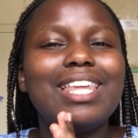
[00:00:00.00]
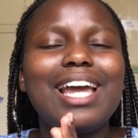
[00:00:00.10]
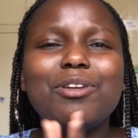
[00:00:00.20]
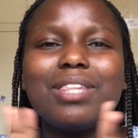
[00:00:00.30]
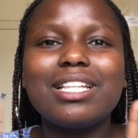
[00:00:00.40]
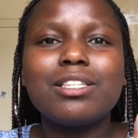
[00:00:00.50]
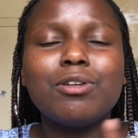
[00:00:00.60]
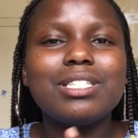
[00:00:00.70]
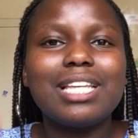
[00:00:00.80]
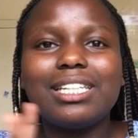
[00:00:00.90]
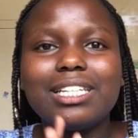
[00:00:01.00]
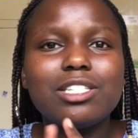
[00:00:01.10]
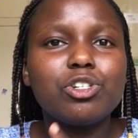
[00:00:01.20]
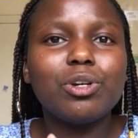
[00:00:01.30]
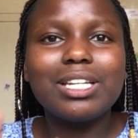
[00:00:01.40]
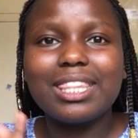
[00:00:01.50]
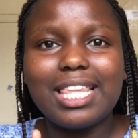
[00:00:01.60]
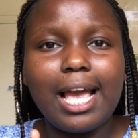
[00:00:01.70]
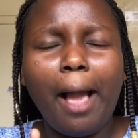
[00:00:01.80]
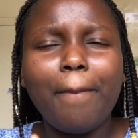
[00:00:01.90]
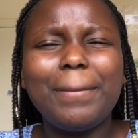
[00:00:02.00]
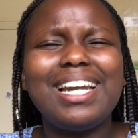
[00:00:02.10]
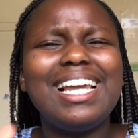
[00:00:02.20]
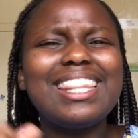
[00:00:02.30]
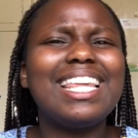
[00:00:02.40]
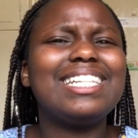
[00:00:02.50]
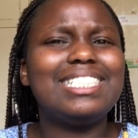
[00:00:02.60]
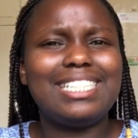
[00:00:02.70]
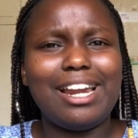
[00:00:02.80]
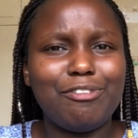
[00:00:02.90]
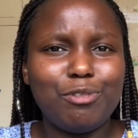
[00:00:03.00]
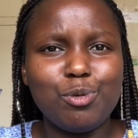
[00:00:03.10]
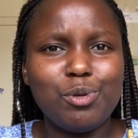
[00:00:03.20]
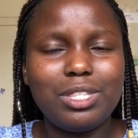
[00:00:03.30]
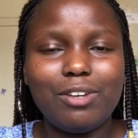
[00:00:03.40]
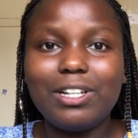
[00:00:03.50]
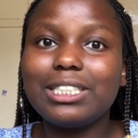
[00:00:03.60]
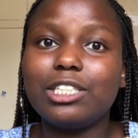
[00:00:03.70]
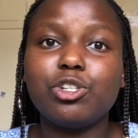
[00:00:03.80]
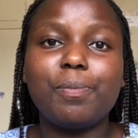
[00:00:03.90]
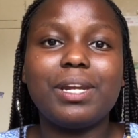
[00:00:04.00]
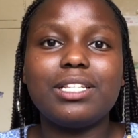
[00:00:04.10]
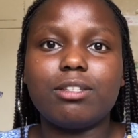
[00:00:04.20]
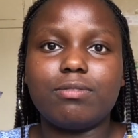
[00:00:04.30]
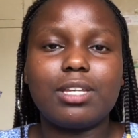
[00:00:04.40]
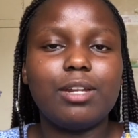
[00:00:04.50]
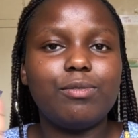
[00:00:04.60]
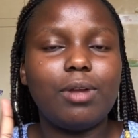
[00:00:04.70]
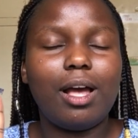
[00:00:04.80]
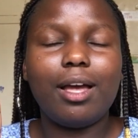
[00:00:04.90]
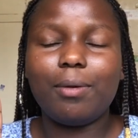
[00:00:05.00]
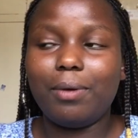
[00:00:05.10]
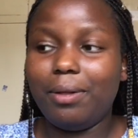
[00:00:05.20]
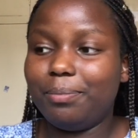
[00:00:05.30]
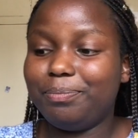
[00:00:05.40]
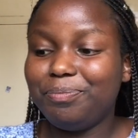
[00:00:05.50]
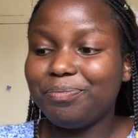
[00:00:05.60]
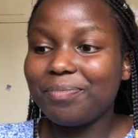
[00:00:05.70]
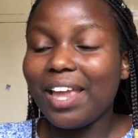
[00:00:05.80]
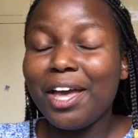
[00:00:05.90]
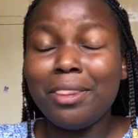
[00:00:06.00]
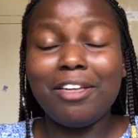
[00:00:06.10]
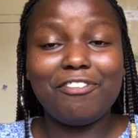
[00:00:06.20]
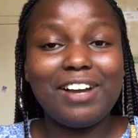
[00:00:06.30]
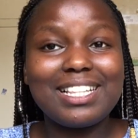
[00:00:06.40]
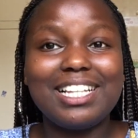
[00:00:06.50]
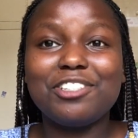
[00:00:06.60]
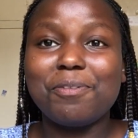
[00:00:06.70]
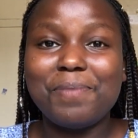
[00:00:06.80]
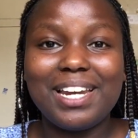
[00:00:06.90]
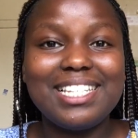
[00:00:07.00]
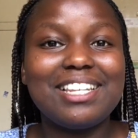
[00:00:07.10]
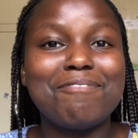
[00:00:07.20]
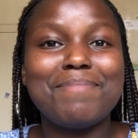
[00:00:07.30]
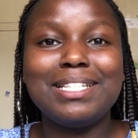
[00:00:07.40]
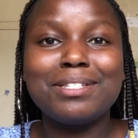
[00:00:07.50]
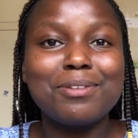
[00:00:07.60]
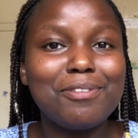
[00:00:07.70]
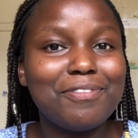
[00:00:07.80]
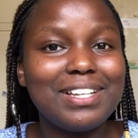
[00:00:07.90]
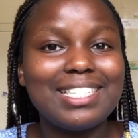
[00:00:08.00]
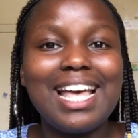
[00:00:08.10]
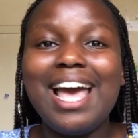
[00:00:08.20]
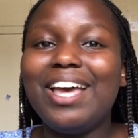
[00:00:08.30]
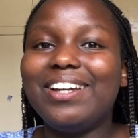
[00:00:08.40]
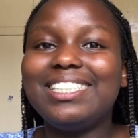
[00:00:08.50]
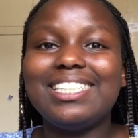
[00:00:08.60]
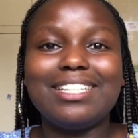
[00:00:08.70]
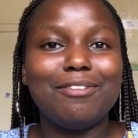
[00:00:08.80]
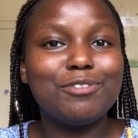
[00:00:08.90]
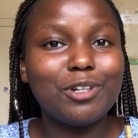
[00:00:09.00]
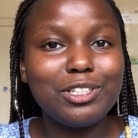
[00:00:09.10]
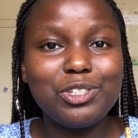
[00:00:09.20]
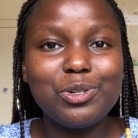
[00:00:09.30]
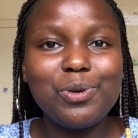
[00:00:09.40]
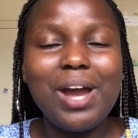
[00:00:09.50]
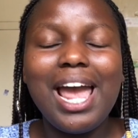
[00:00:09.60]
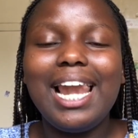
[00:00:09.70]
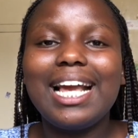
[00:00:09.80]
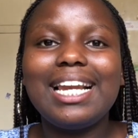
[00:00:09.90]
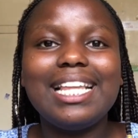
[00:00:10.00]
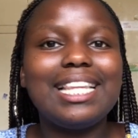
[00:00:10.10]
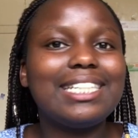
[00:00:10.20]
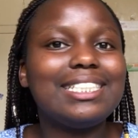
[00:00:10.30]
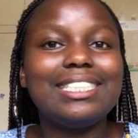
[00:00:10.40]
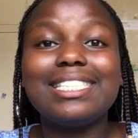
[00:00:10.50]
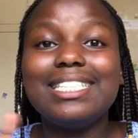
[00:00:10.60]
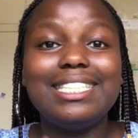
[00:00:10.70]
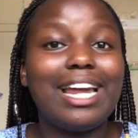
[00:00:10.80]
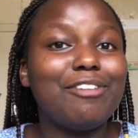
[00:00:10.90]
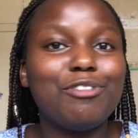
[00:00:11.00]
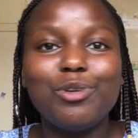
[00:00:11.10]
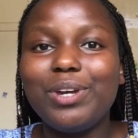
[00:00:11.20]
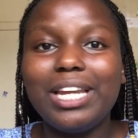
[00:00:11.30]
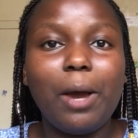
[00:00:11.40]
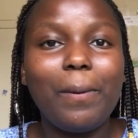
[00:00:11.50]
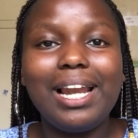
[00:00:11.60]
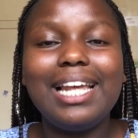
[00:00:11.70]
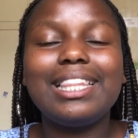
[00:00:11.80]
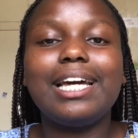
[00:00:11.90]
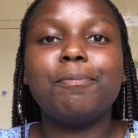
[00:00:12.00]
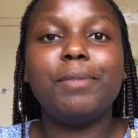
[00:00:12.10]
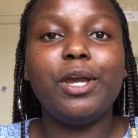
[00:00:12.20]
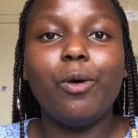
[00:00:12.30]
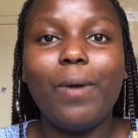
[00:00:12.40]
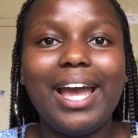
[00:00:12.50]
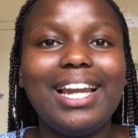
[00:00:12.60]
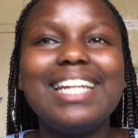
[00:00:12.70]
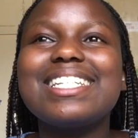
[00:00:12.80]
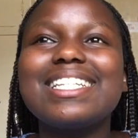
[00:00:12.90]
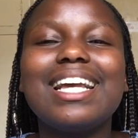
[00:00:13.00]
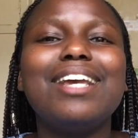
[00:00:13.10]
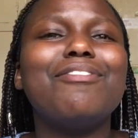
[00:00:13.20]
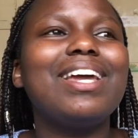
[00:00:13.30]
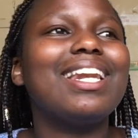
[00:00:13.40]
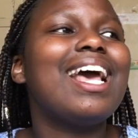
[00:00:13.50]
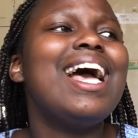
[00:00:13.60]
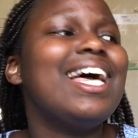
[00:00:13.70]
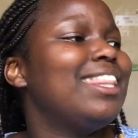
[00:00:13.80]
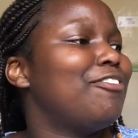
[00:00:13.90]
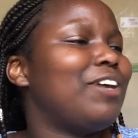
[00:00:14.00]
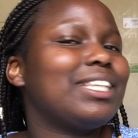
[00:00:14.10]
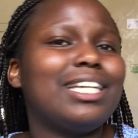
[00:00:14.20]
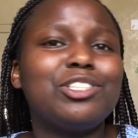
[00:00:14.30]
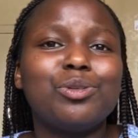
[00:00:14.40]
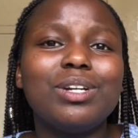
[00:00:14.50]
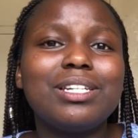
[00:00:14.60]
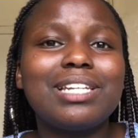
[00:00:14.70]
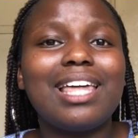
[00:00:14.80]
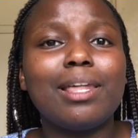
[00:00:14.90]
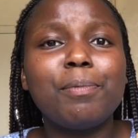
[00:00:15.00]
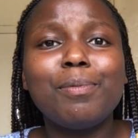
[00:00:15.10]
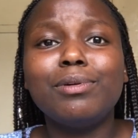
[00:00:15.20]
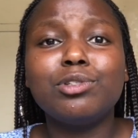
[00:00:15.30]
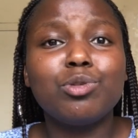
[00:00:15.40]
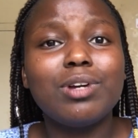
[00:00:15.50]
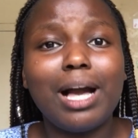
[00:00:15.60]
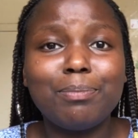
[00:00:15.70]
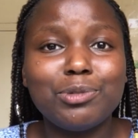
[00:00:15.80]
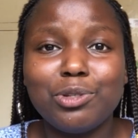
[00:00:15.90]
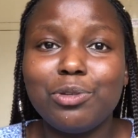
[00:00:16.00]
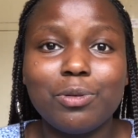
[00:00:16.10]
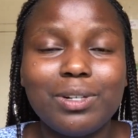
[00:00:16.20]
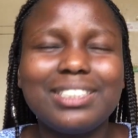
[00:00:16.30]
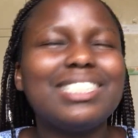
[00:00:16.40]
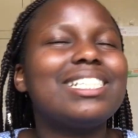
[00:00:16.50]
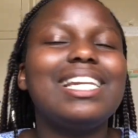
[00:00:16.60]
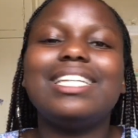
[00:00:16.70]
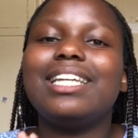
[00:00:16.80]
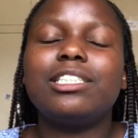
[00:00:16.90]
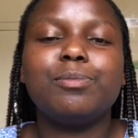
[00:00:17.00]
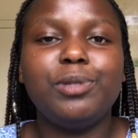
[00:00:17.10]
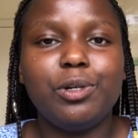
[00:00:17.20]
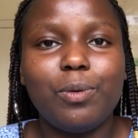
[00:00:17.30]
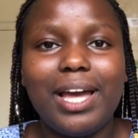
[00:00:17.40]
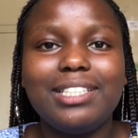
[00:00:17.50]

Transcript: I know that's not such a strong thing, but let that drive you. The fact that your parents have skid what the fact that your parents have paid school fees, your teachers have taught you, like, let that just drive you in a way. Let that be your why. Let even the fact that you want other people to look up to you, just let that be your why.